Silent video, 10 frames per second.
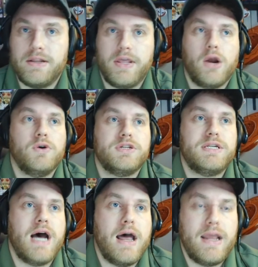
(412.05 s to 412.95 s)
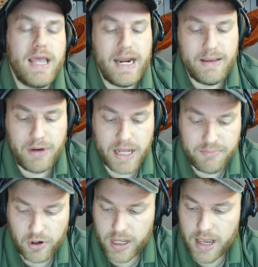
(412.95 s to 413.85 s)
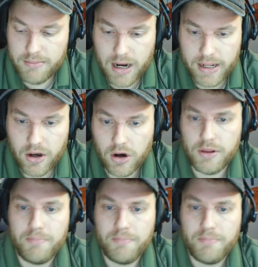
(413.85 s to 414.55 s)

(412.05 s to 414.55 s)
There was not anybody putting a body on